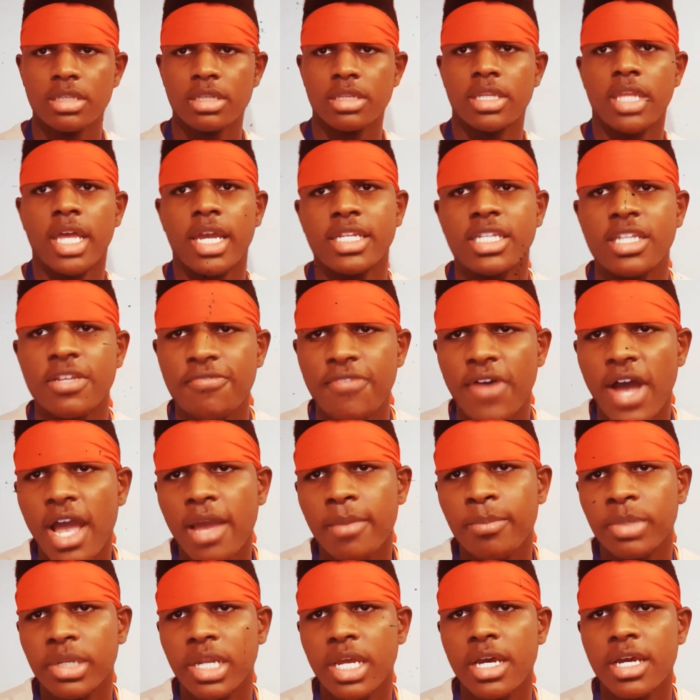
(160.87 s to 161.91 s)
that The Five
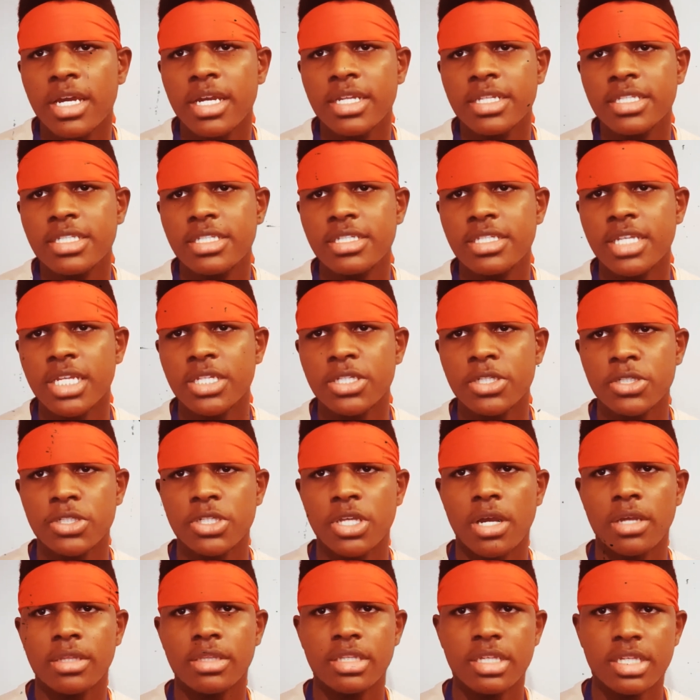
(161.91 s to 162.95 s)
Bloods centers
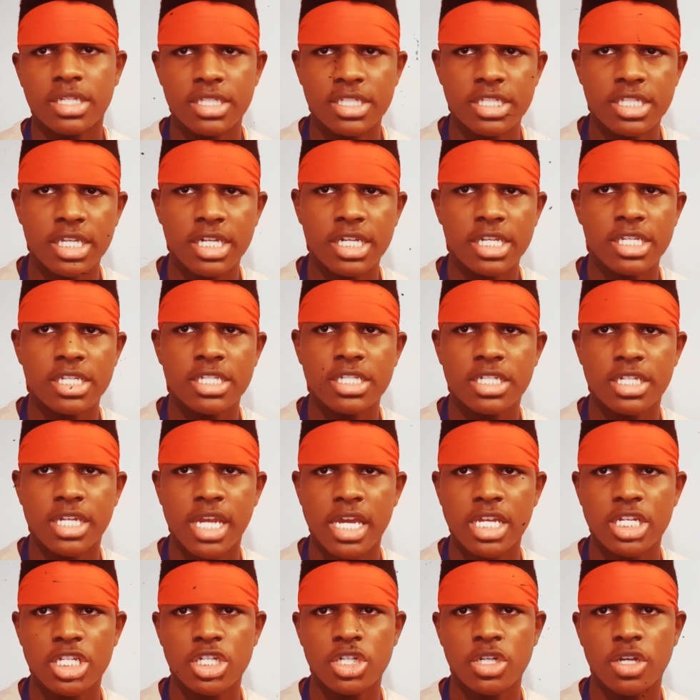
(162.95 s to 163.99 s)
on the insidious
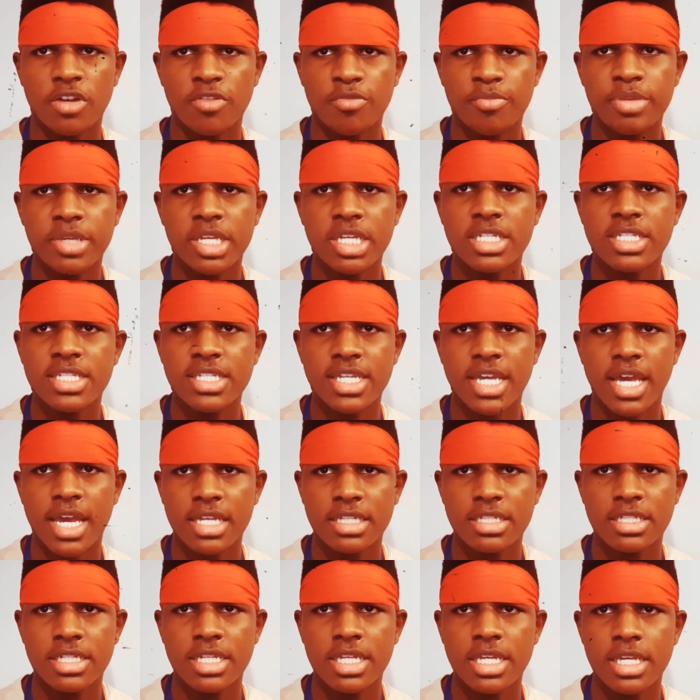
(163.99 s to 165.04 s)
nature of
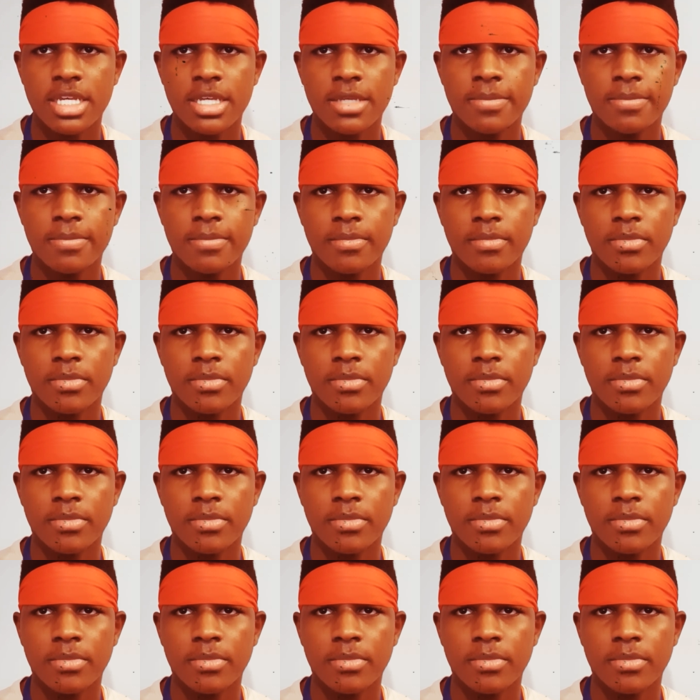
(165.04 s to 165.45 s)
PTSD,